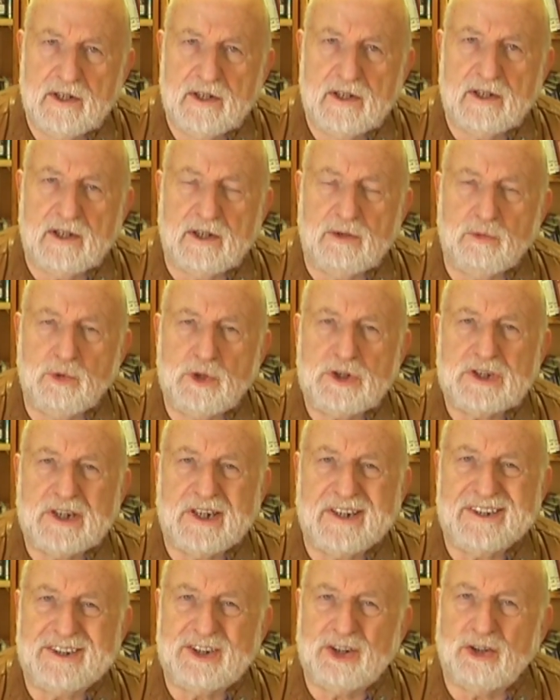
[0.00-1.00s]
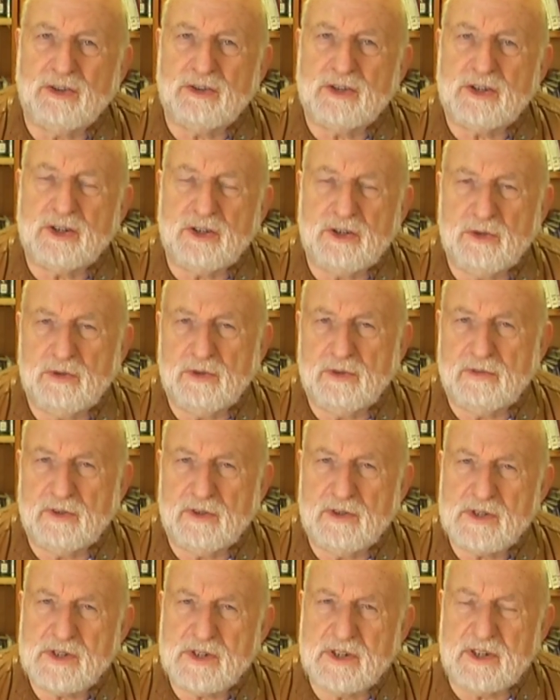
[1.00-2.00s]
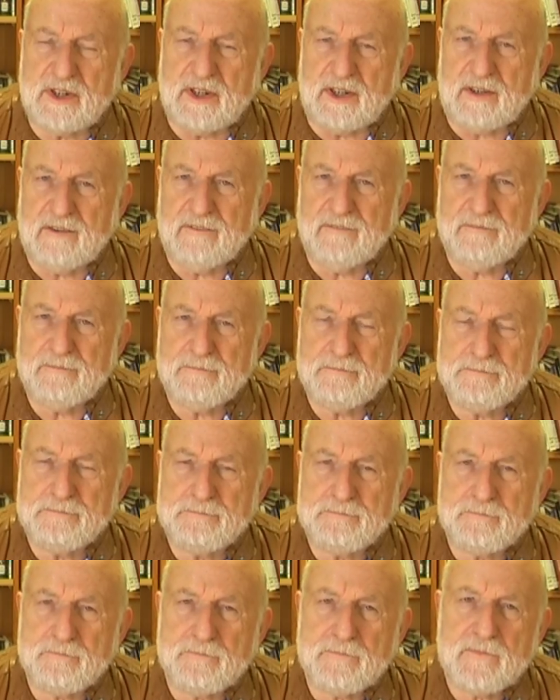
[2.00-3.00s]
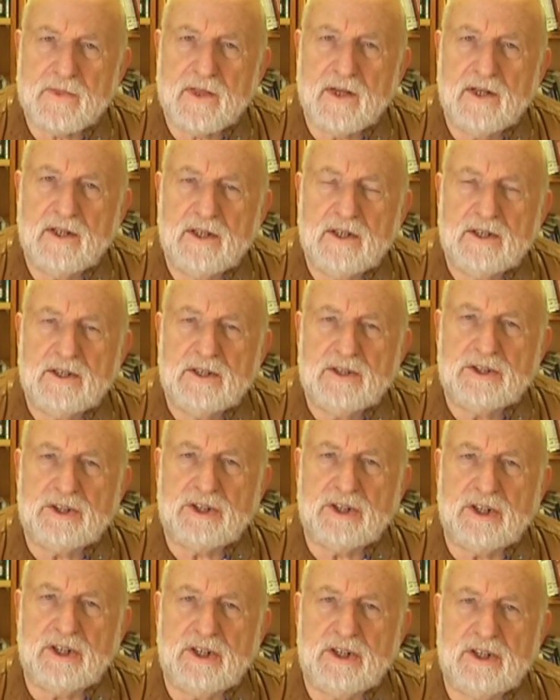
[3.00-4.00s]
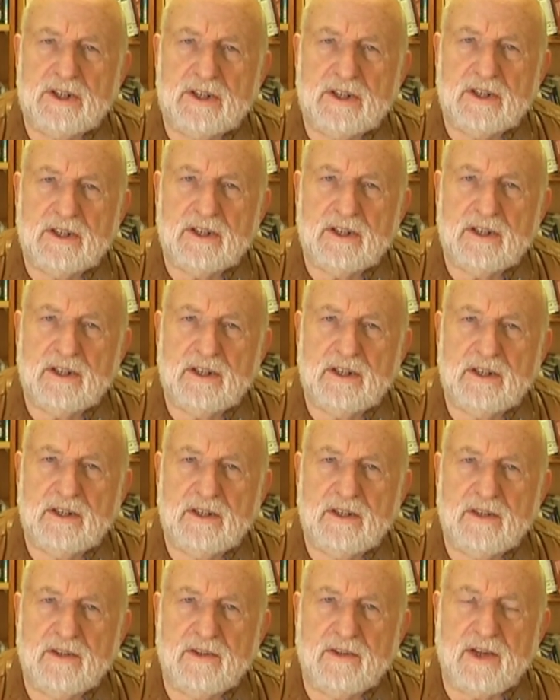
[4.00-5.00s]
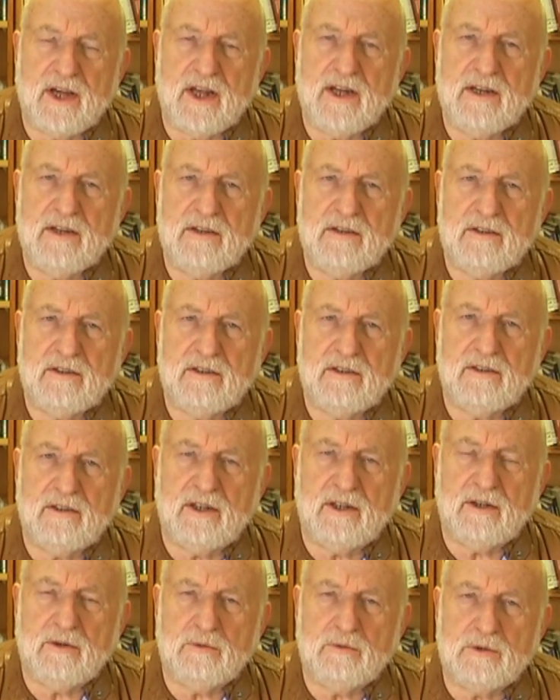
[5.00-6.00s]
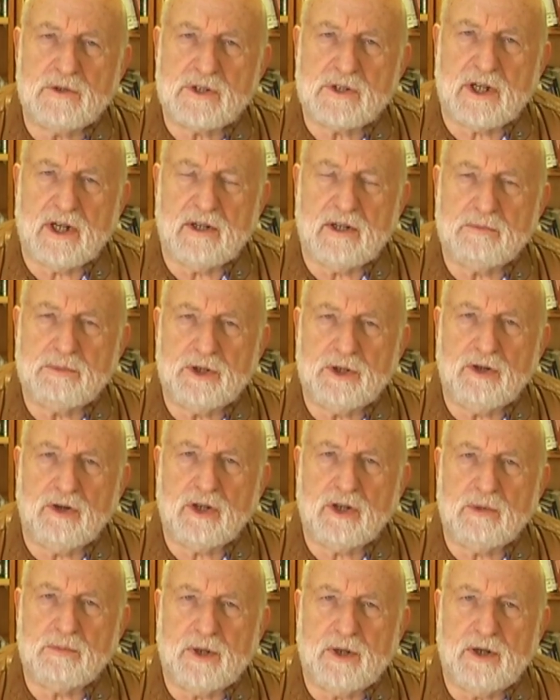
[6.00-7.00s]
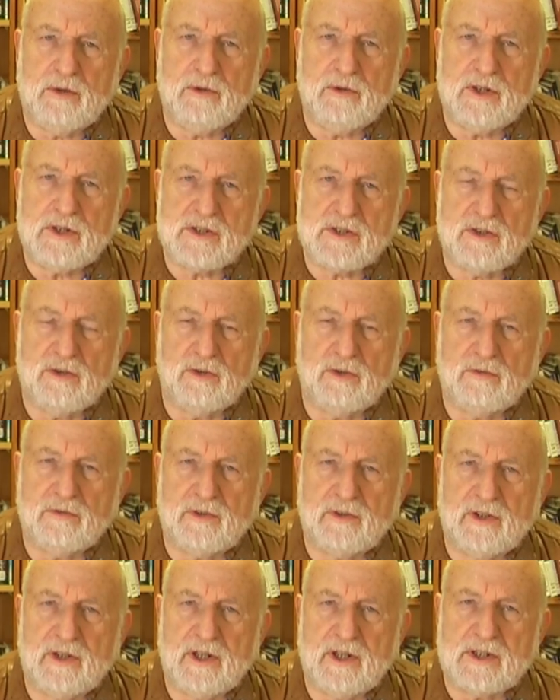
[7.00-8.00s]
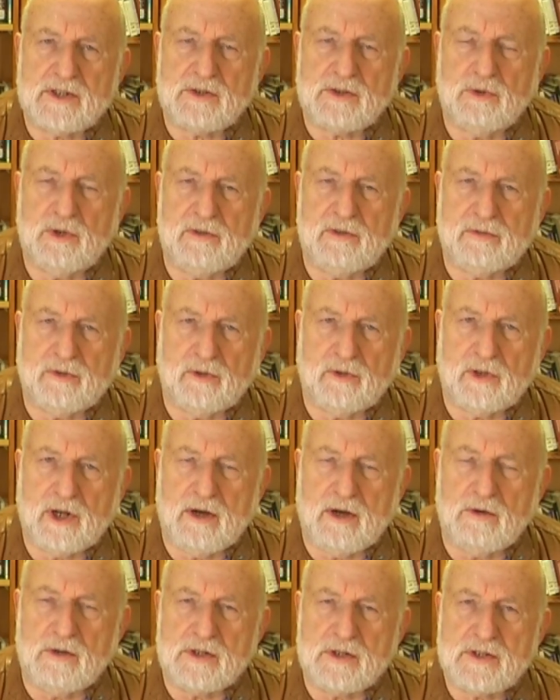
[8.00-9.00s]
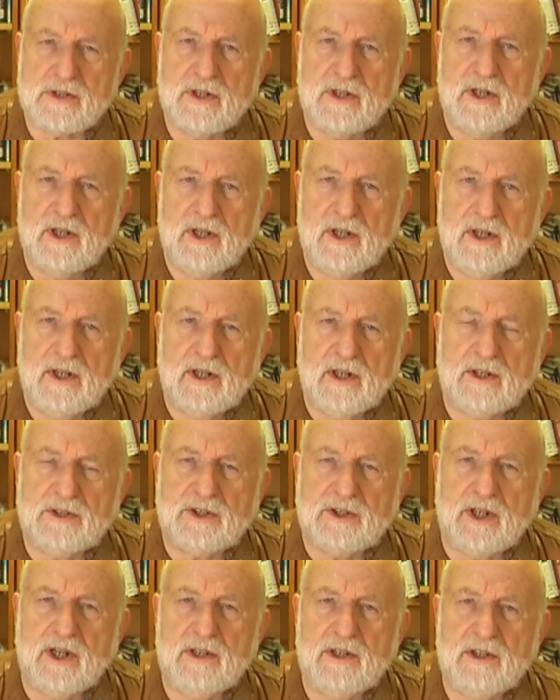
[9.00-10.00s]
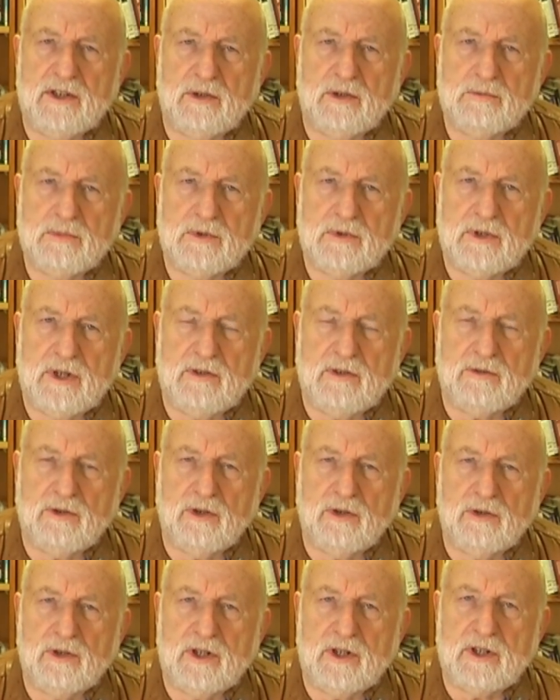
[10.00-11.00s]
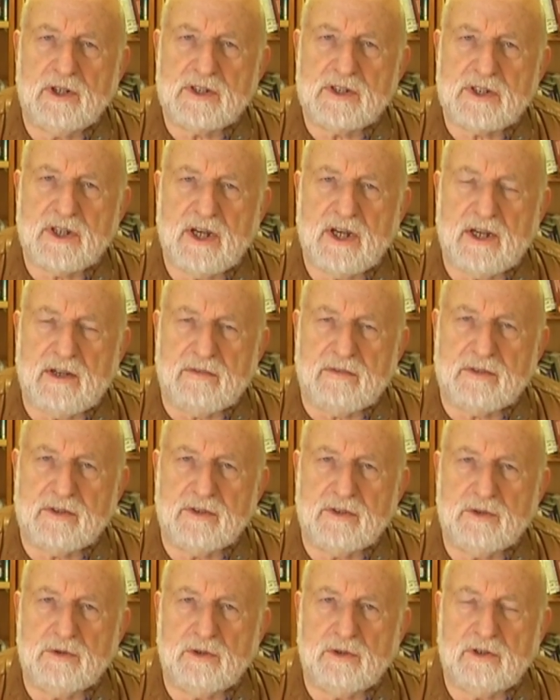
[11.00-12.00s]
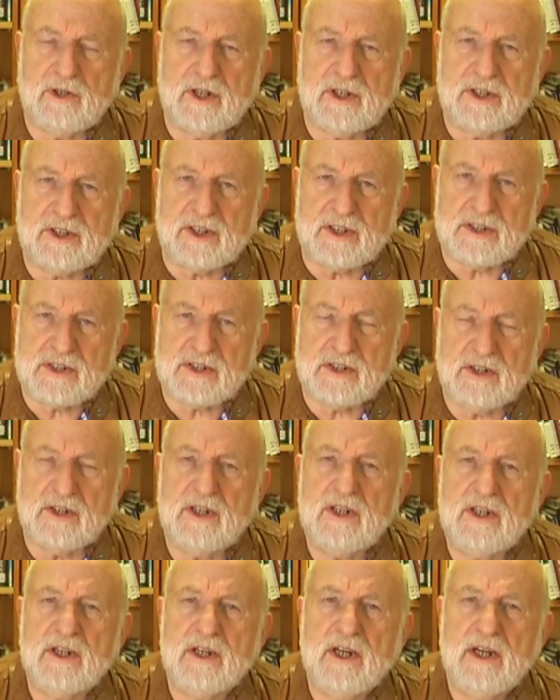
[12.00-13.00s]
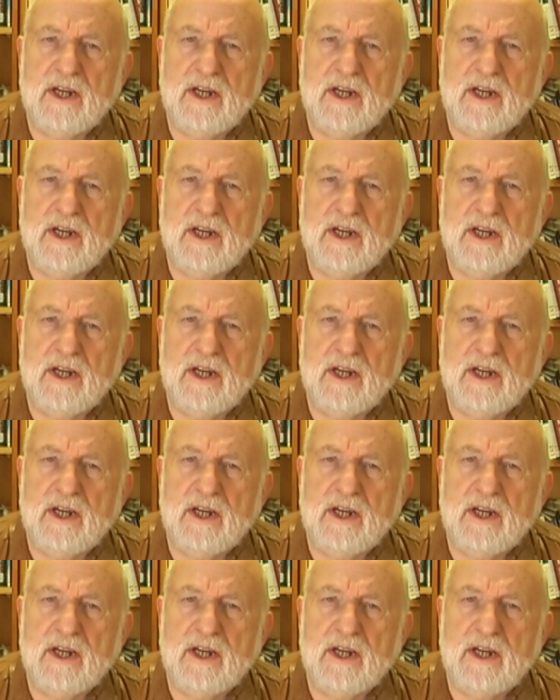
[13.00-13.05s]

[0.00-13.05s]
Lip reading: I wish I'd gone to university. She then was kind of preoccupied with this thought for the next 24 hours, and she ended up enrolling at TAFE to do her HSC,